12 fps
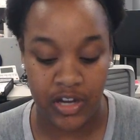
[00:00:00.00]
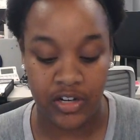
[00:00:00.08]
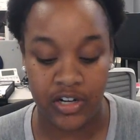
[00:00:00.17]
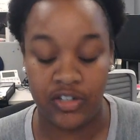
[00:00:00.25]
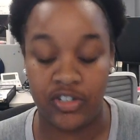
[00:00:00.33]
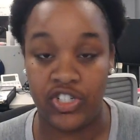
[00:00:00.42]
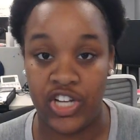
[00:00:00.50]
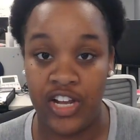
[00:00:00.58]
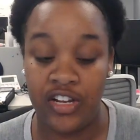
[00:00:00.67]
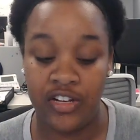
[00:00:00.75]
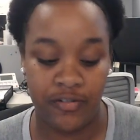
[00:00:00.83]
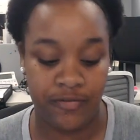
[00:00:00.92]
Dr.
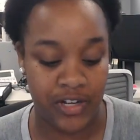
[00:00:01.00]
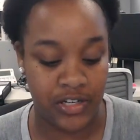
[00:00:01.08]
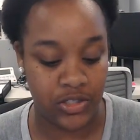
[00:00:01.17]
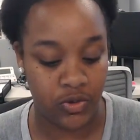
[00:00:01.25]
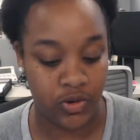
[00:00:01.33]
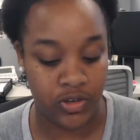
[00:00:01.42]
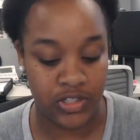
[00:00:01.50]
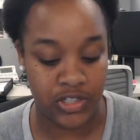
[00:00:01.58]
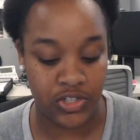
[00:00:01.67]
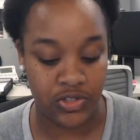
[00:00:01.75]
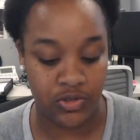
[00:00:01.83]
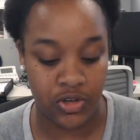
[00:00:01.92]
Schein defines
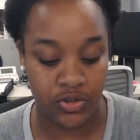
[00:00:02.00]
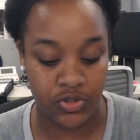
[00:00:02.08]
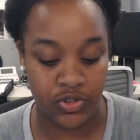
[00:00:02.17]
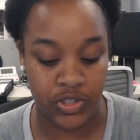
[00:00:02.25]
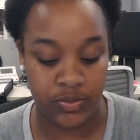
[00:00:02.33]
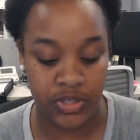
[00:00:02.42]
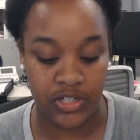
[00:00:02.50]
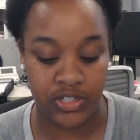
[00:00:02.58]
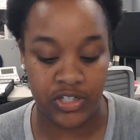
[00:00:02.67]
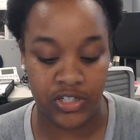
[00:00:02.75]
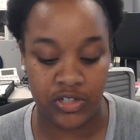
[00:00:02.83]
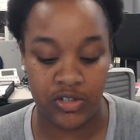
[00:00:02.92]
organizational culture to be a
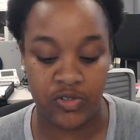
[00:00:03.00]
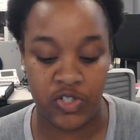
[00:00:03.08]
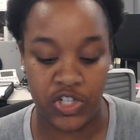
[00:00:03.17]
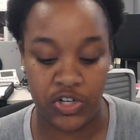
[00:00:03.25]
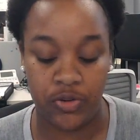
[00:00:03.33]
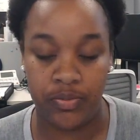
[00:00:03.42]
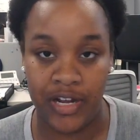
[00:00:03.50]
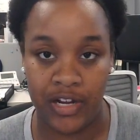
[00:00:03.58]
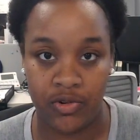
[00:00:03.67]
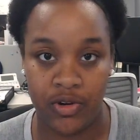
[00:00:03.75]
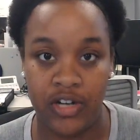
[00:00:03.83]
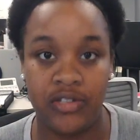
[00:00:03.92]
system of shared
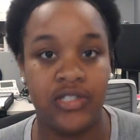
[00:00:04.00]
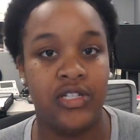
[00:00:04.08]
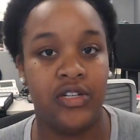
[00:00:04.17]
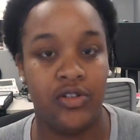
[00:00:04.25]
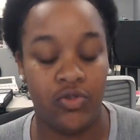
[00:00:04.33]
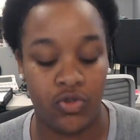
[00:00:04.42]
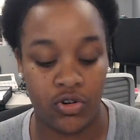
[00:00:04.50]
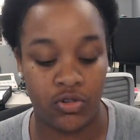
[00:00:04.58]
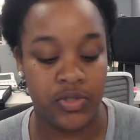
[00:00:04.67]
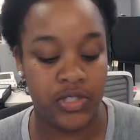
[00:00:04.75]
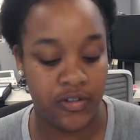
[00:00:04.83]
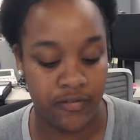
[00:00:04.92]
backgrounds,
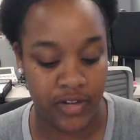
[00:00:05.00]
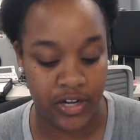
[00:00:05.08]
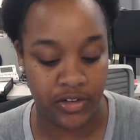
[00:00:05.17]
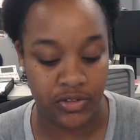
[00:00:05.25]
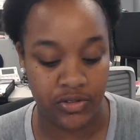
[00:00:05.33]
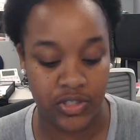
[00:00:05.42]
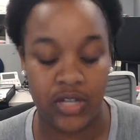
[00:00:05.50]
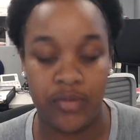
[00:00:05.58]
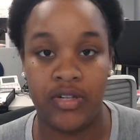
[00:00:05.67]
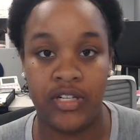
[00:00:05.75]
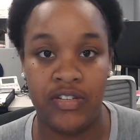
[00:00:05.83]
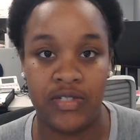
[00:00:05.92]
norms, values, and
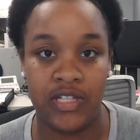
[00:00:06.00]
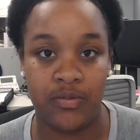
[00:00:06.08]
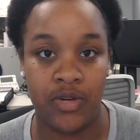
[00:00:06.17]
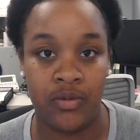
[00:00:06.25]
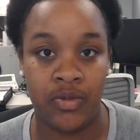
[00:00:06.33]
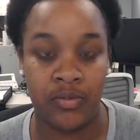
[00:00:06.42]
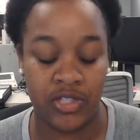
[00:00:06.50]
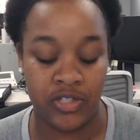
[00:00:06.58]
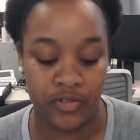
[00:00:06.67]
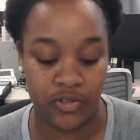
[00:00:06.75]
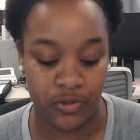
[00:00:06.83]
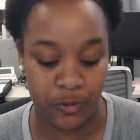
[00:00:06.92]
beliefs among members
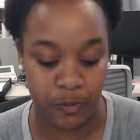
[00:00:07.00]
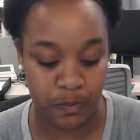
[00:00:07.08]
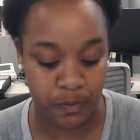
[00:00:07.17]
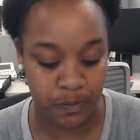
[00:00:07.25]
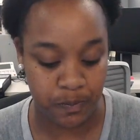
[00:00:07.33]
of a group.